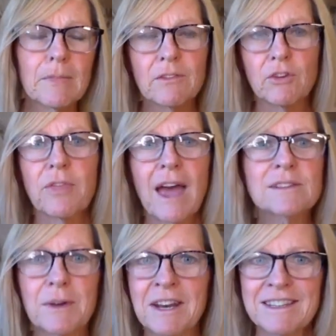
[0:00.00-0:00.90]
So
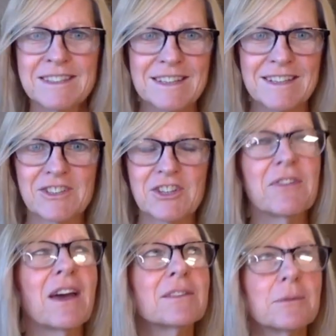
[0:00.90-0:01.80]
that's what I teach, and
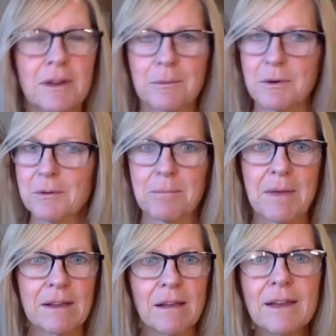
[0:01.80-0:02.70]
that's what I work with
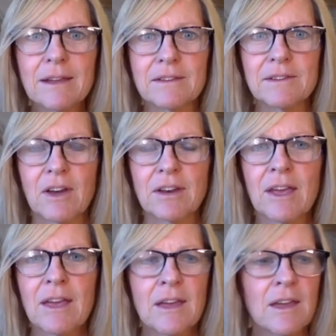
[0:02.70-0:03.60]
my clients on.
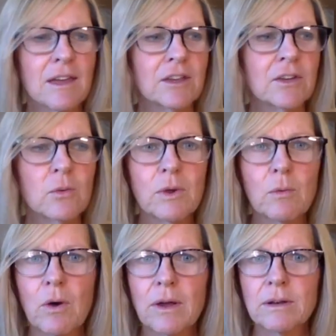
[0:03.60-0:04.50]
You know, we
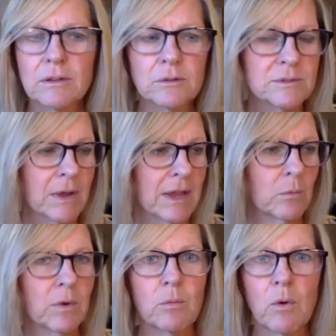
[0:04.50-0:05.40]
want to lose
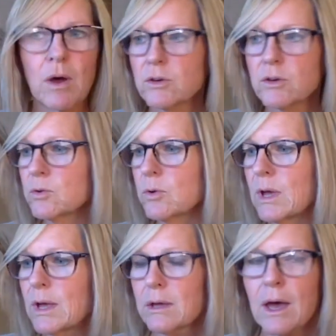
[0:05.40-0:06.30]
weight, we want to
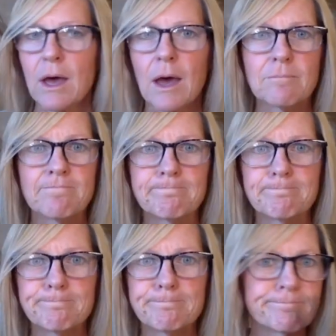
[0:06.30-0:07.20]

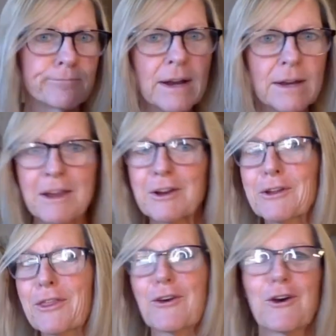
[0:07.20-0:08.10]
run a
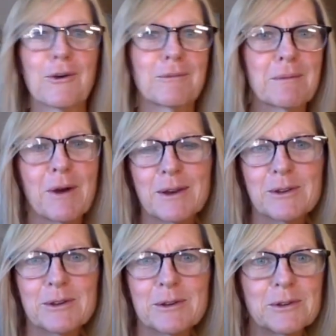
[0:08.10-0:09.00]
marathon, we want
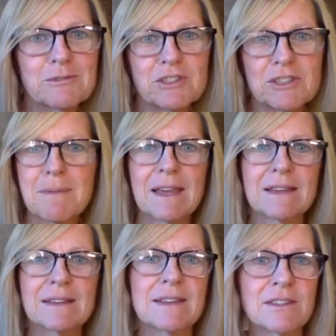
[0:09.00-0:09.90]
to just make
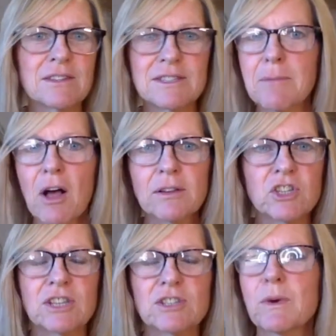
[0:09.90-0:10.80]
a small
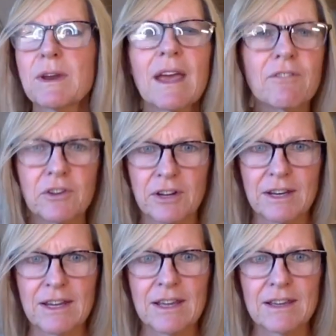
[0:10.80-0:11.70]
change, whatever it
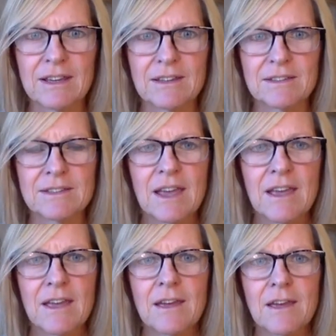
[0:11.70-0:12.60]
is.
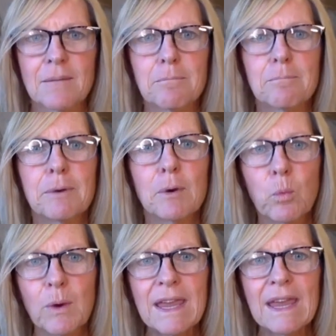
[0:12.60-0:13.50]
But
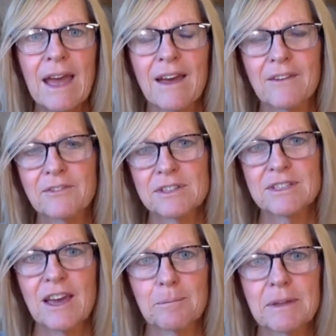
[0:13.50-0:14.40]
we have to
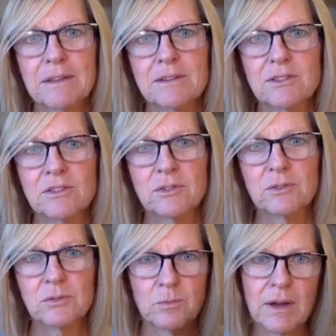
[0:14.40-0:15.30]
tap
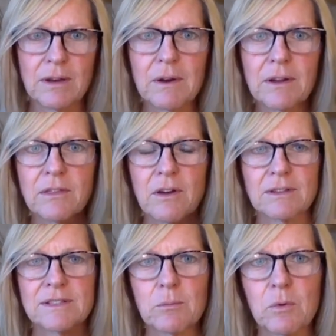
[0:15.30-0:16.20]
into what are our
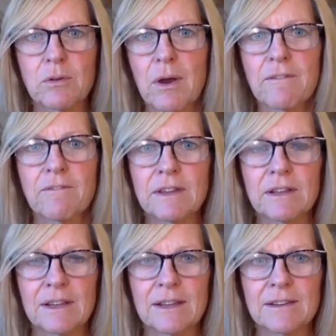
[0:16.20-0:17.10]
thoughts and what are our
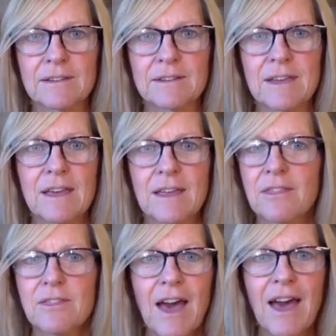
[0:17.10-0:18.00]
feelings.
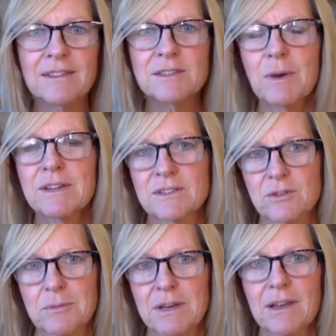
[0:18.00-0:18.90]
That's why so
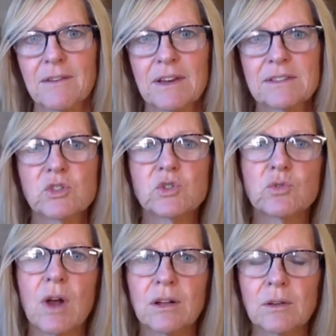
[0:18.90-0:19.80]
many of us
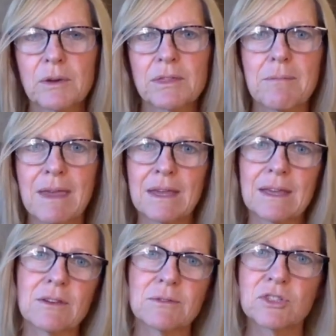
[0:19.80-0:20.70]
struggle with
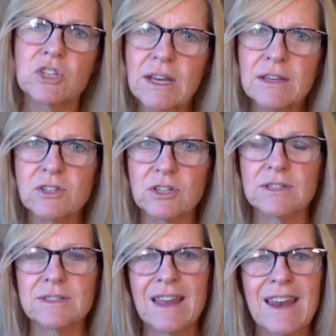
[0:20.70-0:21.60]
making those
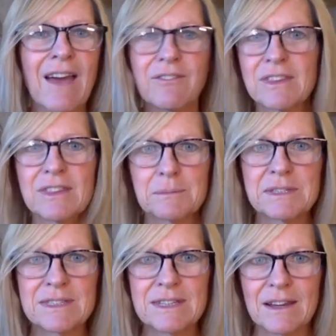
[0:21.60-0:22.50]
changes and having them
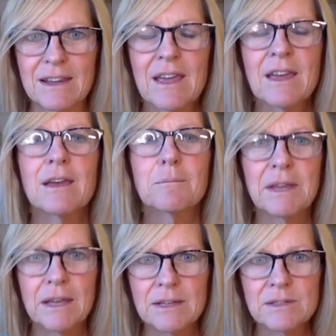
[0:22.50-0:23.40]
stick,
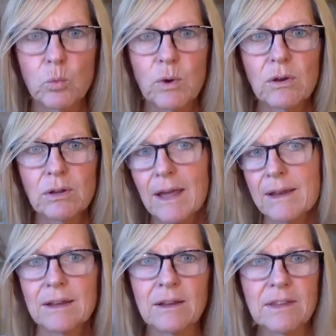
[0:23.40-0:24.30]
because we're
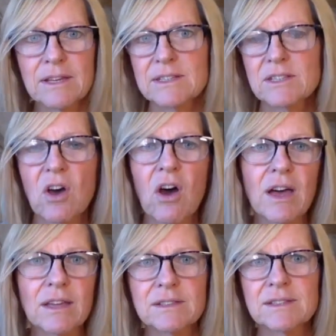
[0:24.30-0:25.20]
letting these
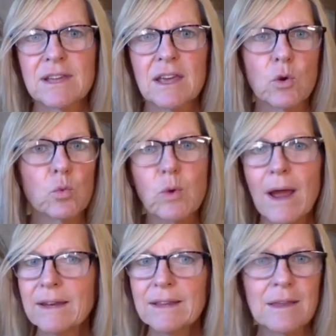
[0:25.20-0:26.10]
thoughts
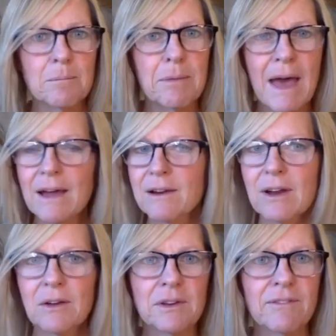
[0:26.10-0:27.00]
run in the
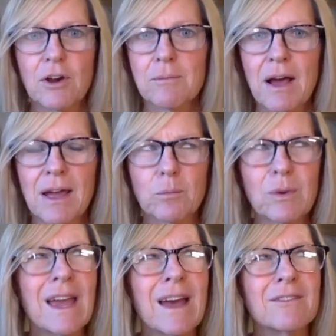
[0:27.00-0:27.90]
background of our mind.
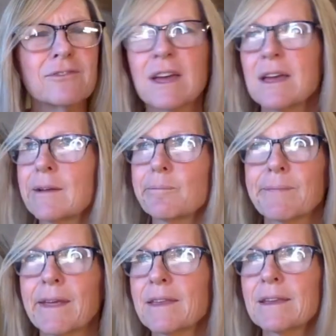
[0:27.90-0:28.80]
We have,
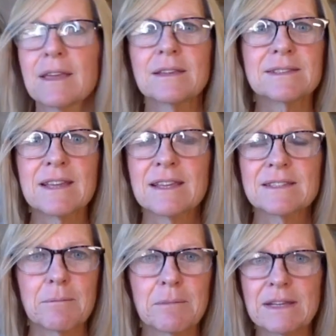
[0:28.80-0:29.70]
I think they say
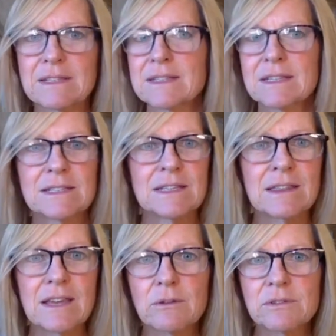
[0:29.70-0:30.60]
something like
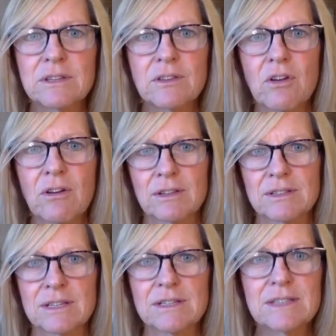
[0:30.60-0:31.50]
60,000
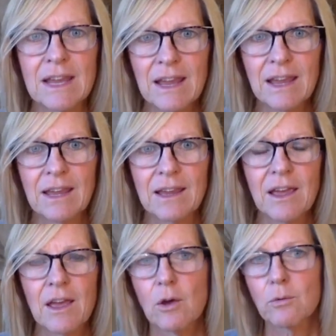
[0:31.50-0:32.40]
thoughts a day
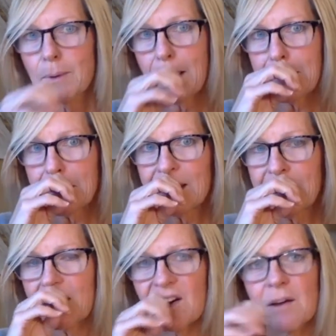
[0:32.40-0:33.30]
running
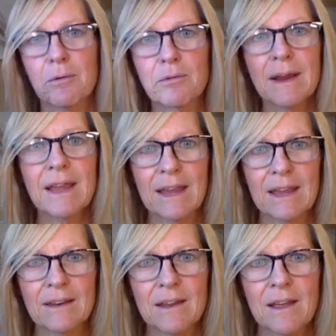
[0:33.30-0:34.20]
in our
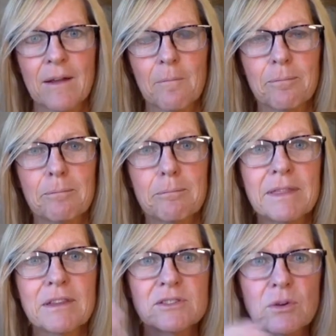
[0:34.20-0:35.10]
brain, but
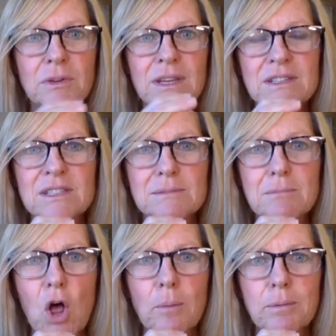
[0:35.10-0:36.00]
there's only a
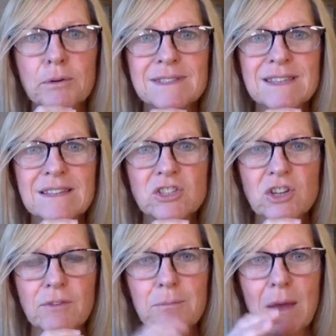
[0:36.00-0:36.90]
small percentage
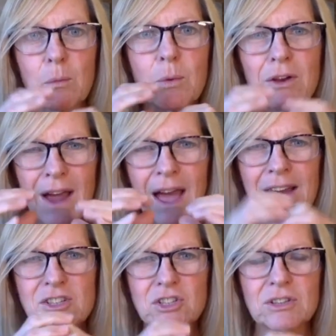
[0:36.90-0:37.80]
of them that we are
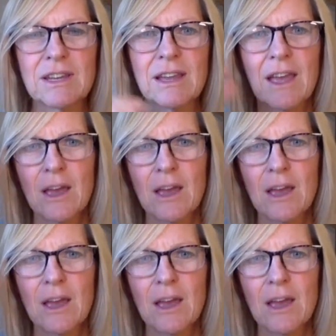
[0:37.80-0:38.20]
actually